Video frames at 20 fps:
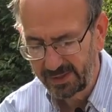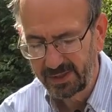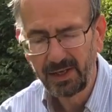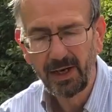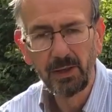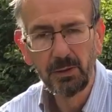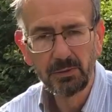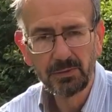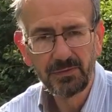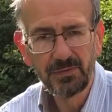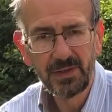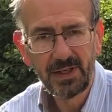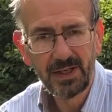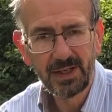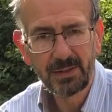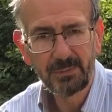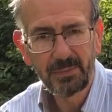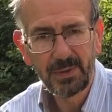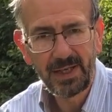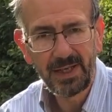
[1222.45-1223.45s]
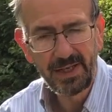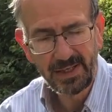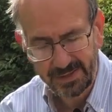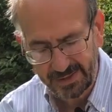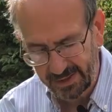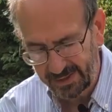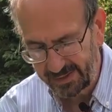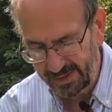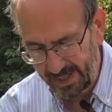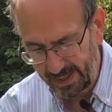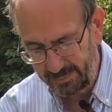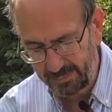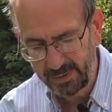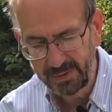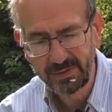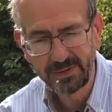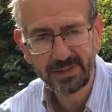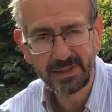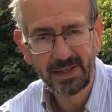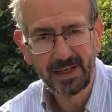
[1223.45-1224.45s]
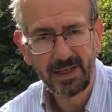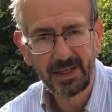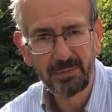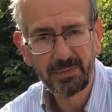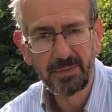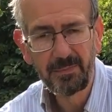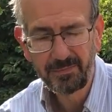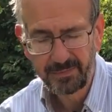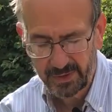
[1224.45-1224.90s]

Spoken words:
the old flying bees and they're building up.